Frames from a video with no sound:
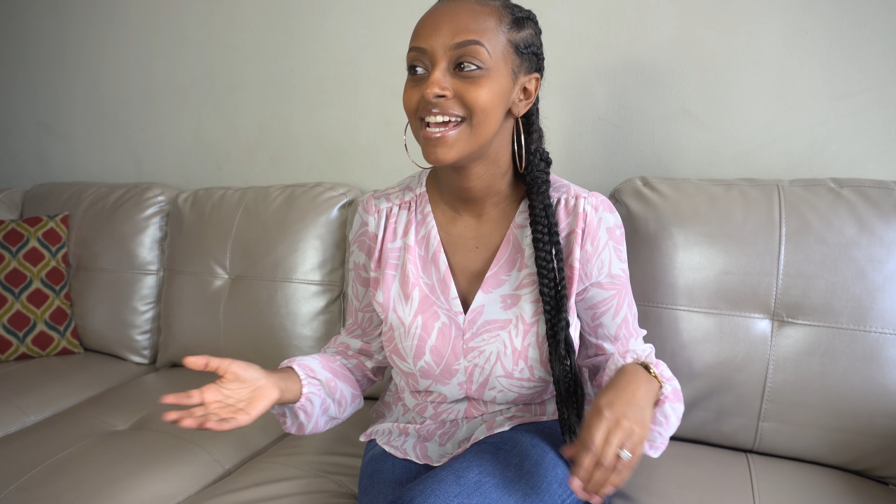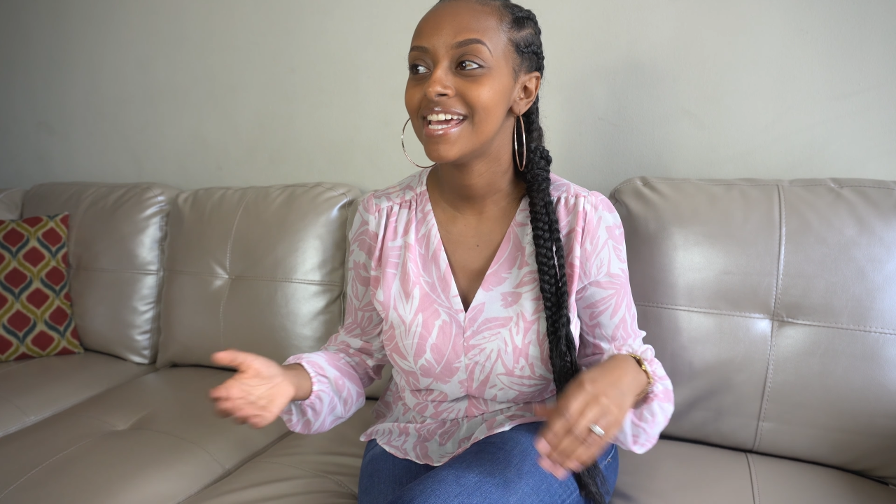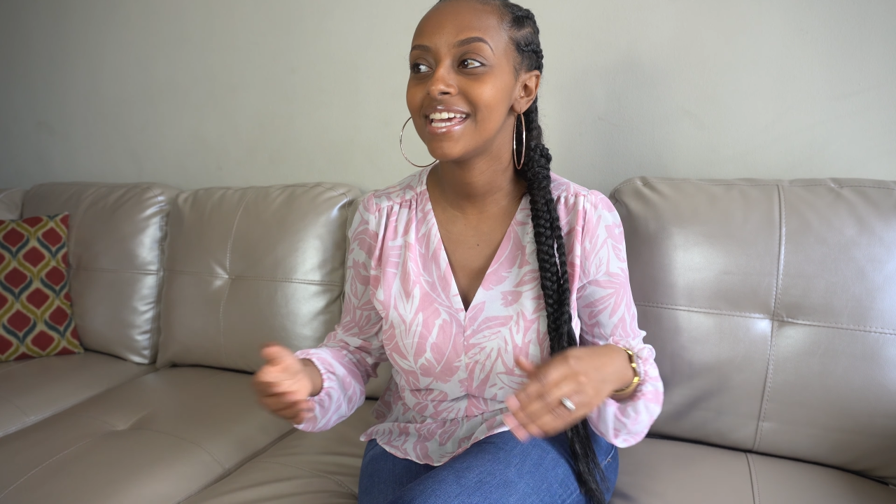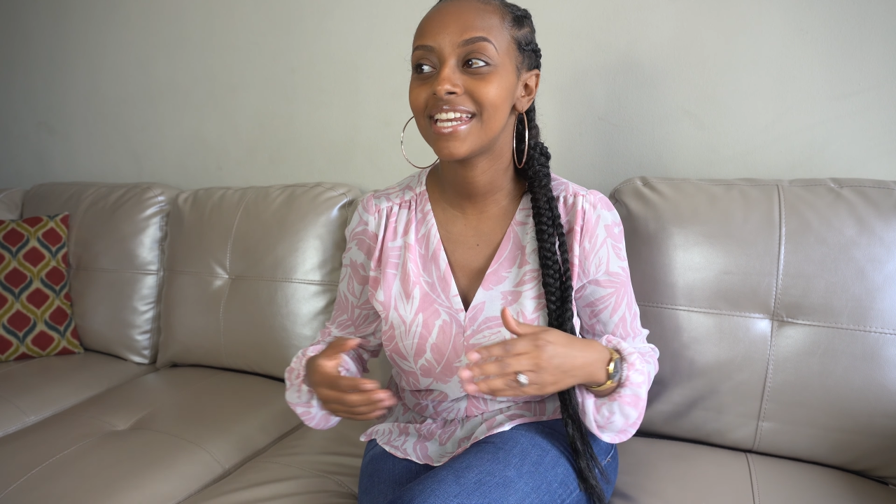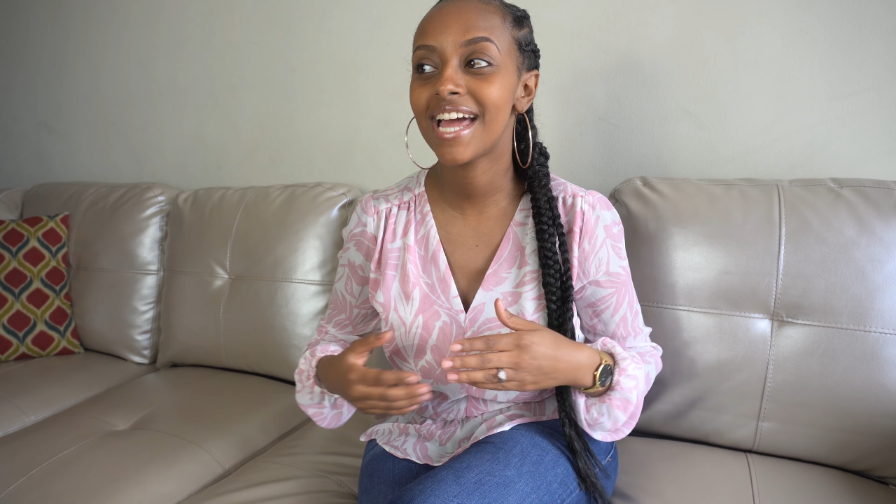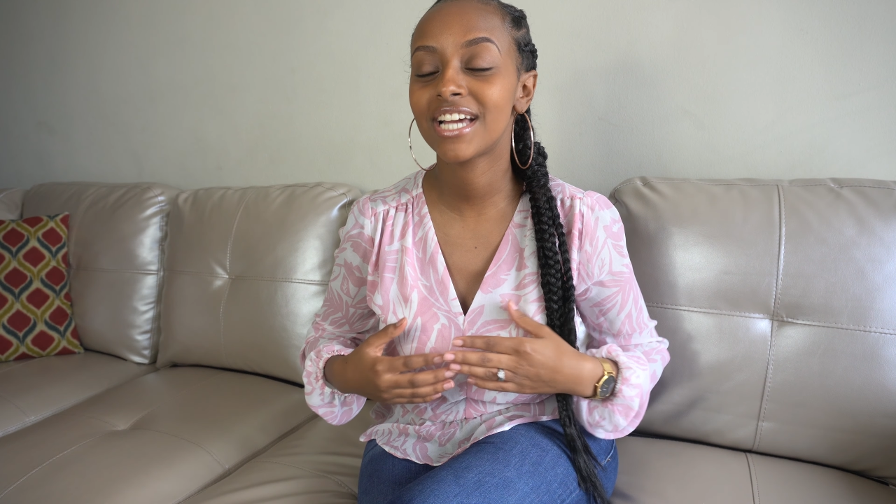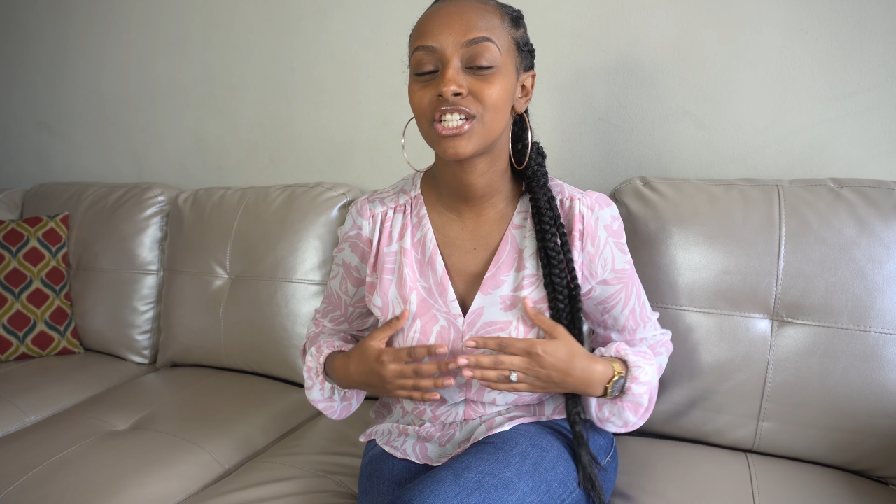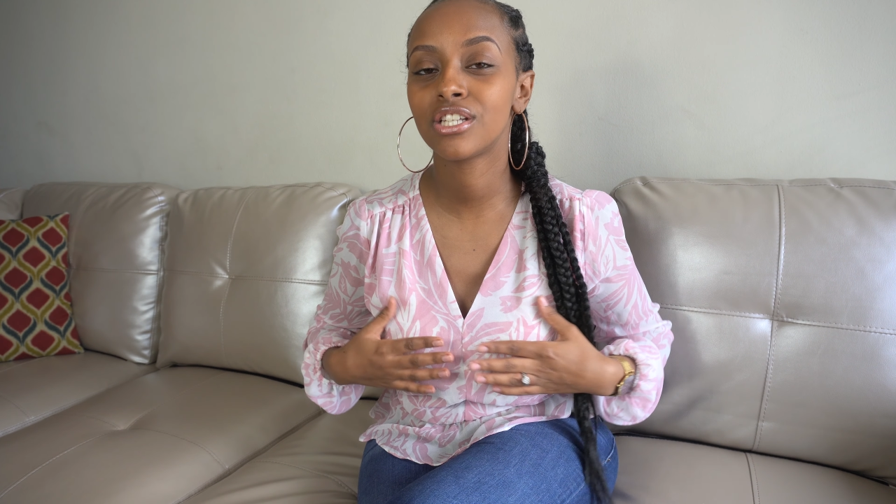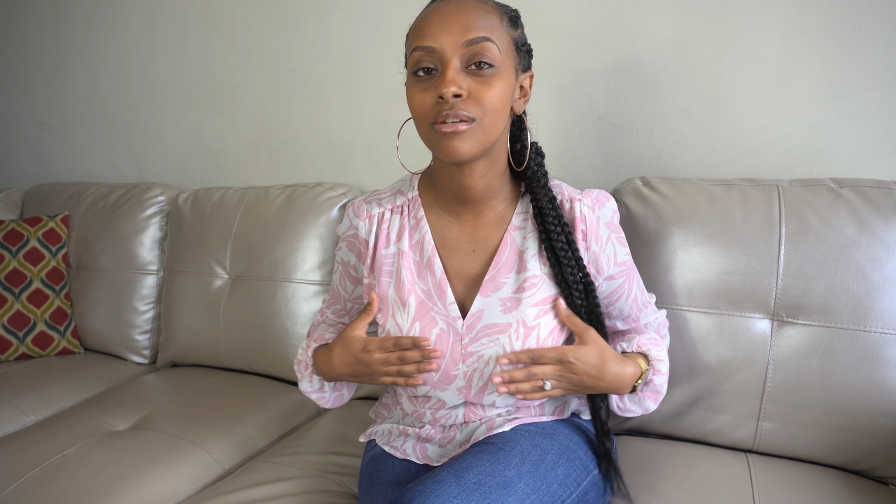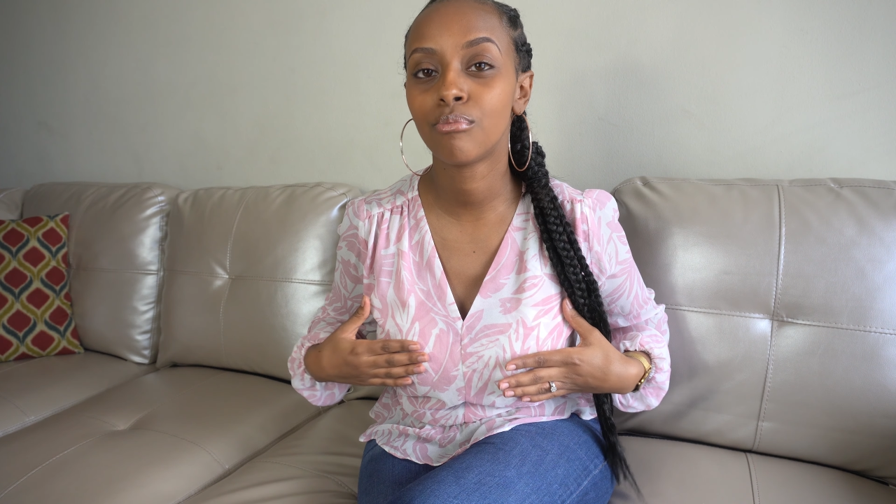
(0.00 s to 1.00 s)
it could
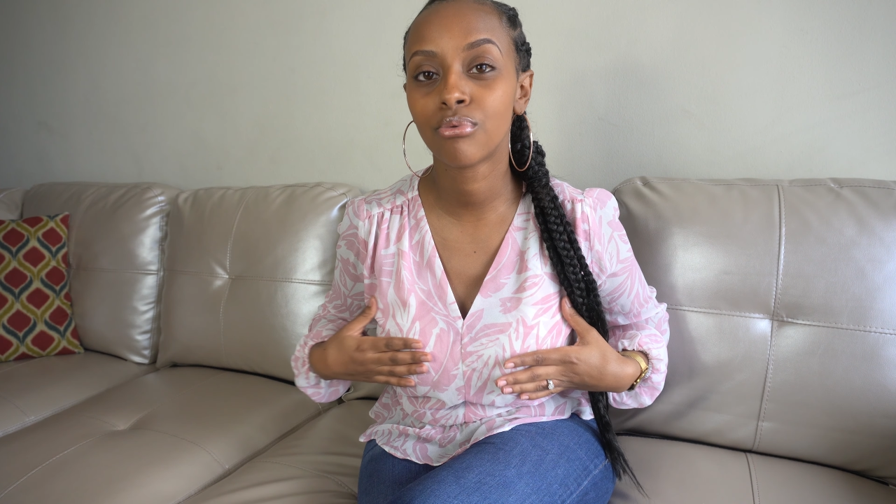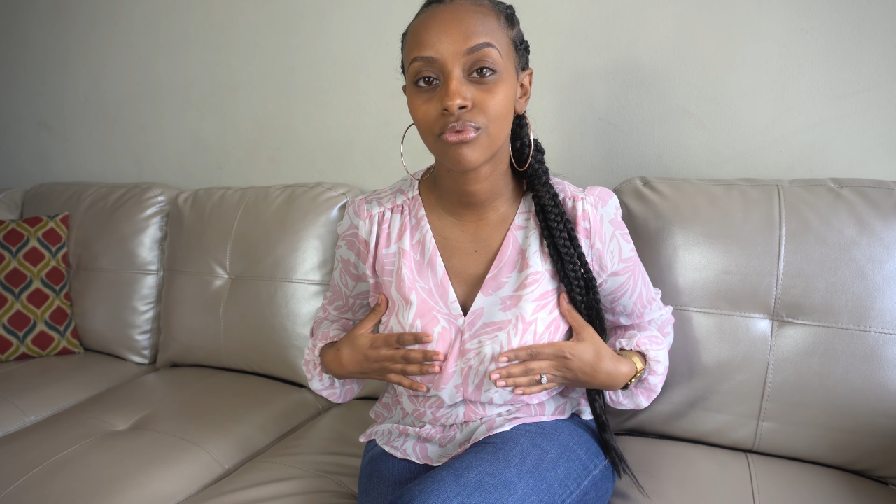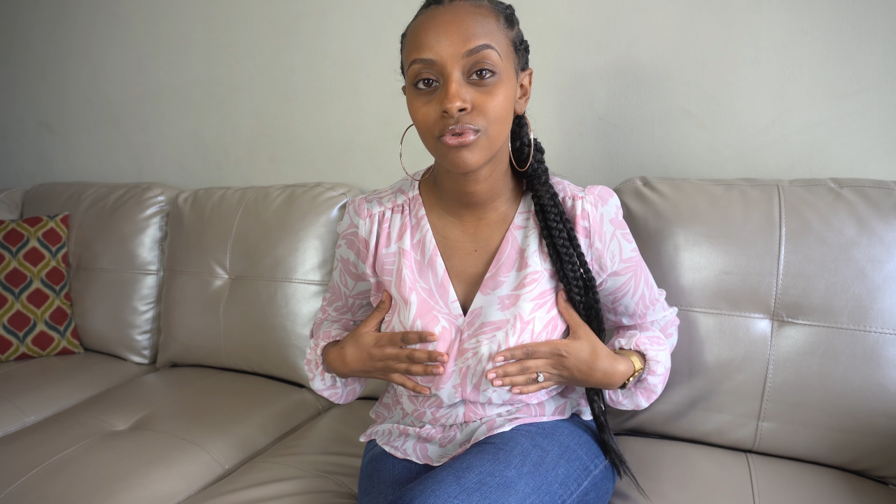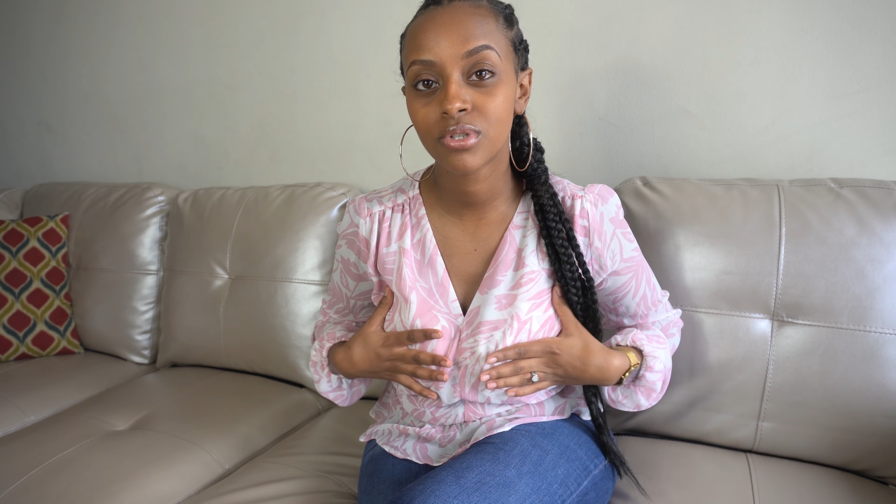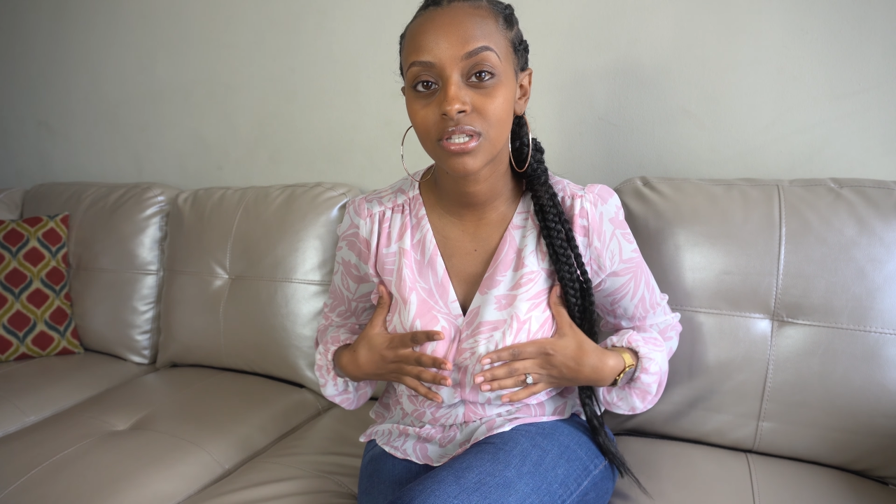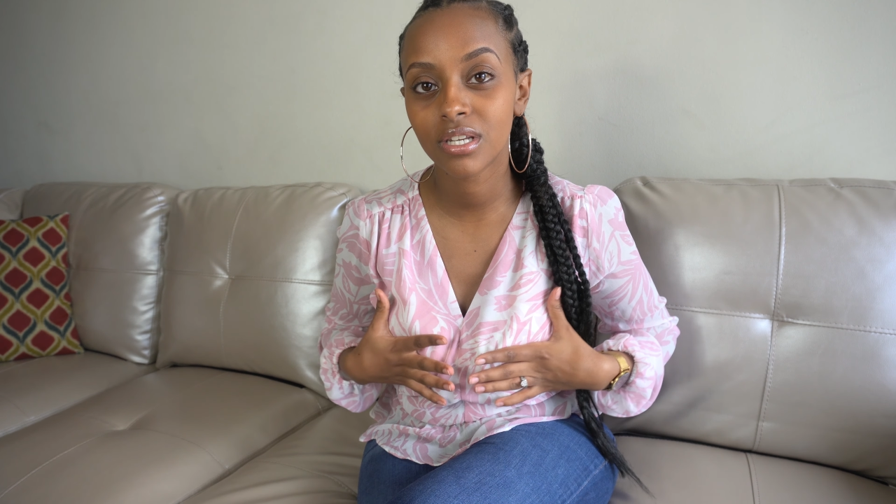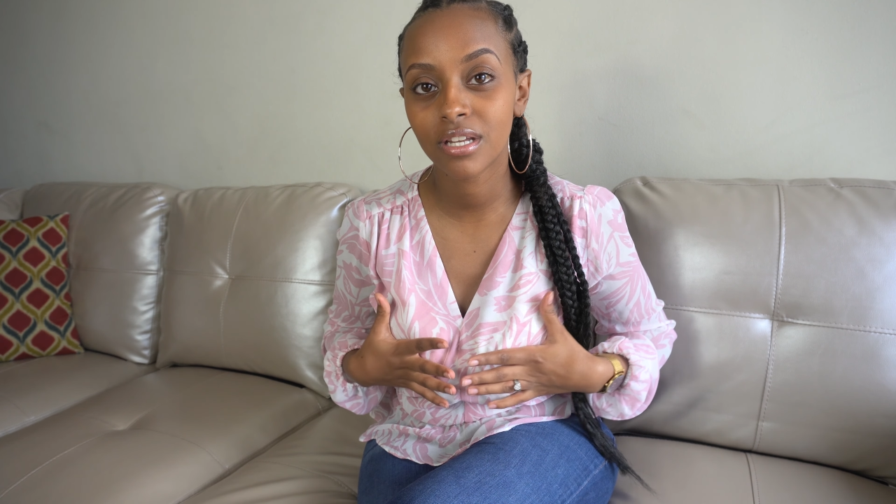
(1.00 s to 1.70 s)
actually bruise the